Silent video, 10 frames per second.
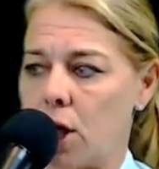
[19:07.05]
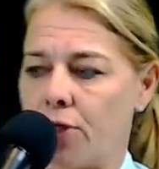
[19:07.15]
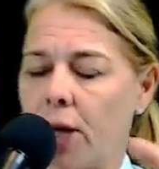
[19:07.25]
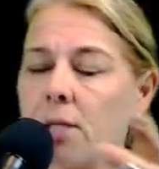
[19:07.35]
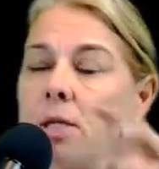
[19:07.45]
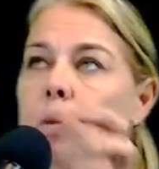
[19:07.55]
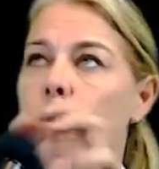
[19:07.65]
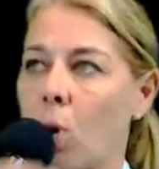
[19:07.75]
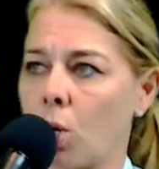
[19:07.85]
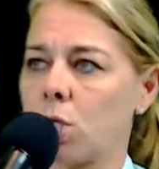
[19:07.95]
that is the
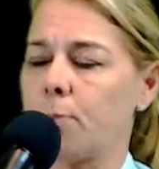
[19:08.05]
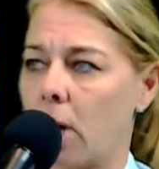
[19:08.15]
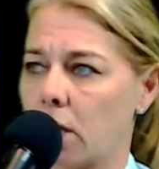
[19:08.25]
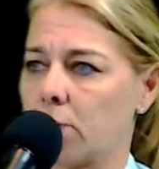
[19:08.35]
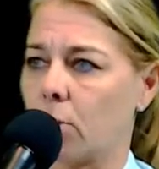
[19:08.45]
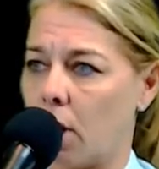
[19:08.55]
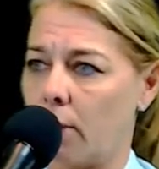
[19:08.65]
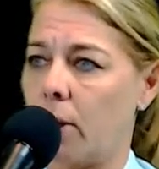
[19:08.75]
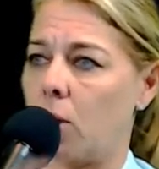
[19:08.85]
worst possible combo.